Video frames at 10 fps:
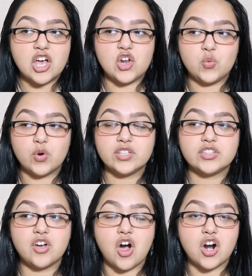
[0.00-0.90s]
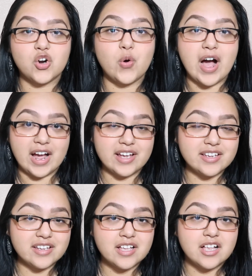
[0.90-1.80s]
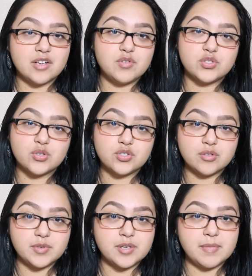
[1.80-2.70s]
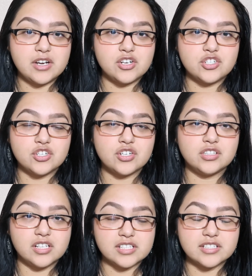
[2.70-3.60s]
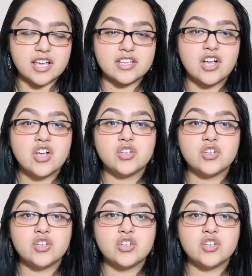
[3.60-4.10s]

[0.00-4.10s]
and what the ROI of a social media manager looks like,